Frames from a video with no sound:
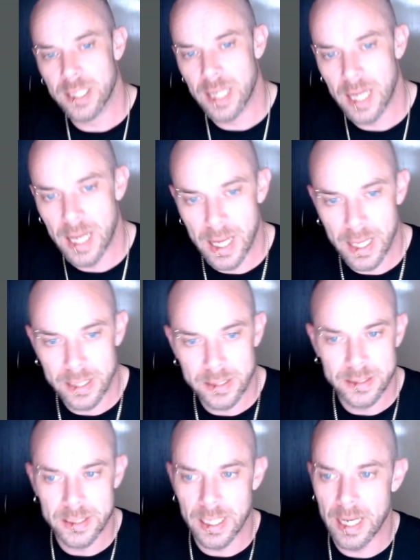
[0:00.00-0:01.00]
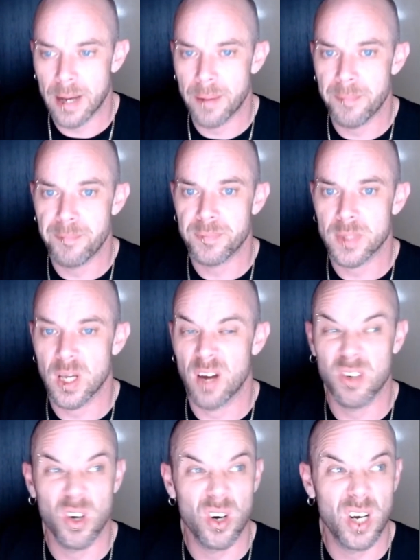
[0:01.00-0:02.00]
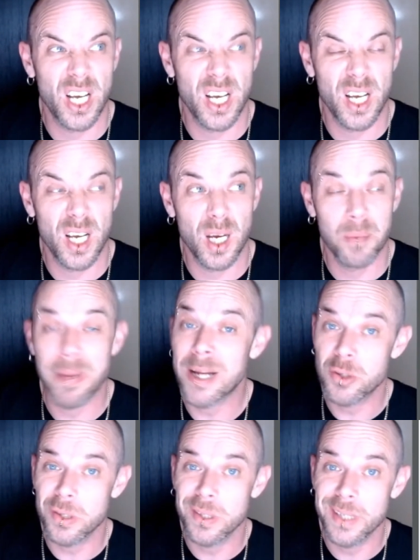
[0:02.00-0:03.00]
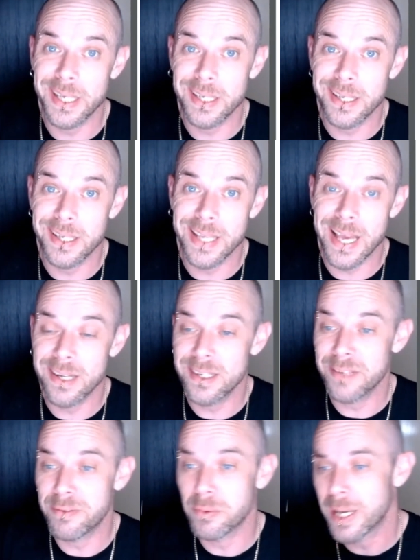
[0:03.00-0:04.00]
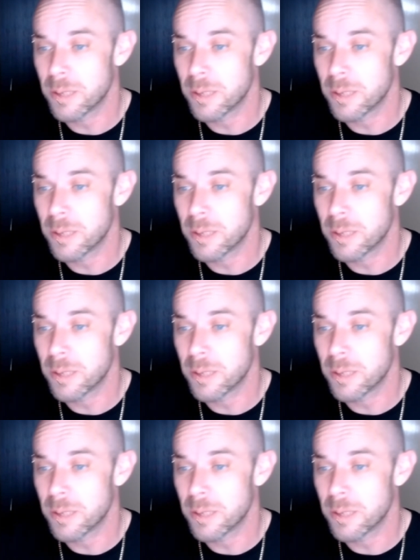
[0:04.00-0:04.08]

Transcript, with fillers: And I've got a Patreon link at the end if you want to help